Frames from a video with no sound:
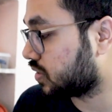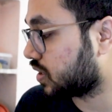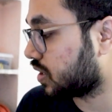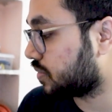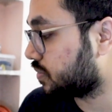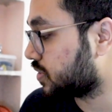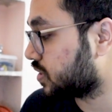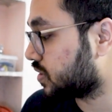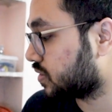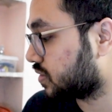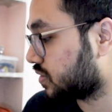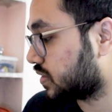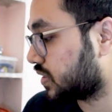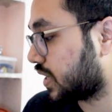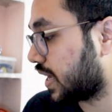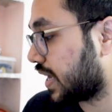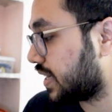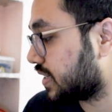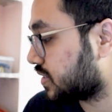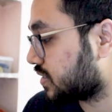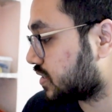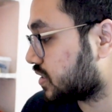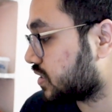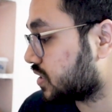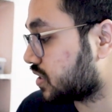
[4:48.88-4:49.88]
i mean
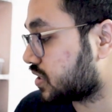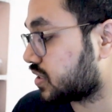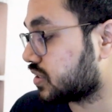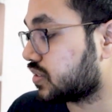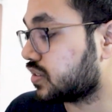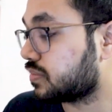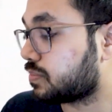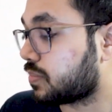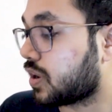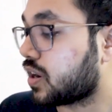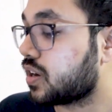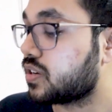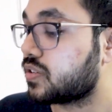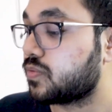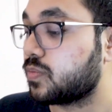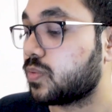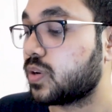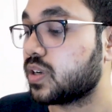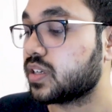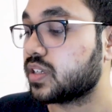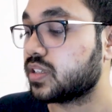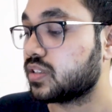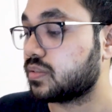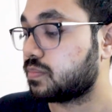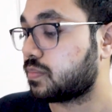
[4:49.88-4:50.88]
8th edition the part
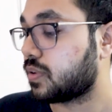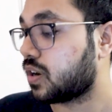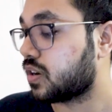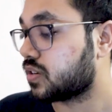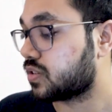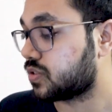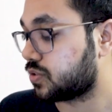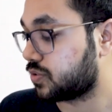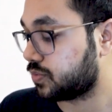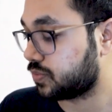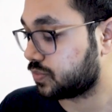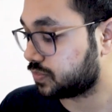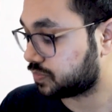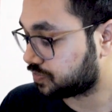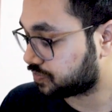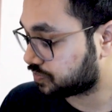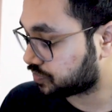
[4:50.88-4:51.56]
1 and the part 2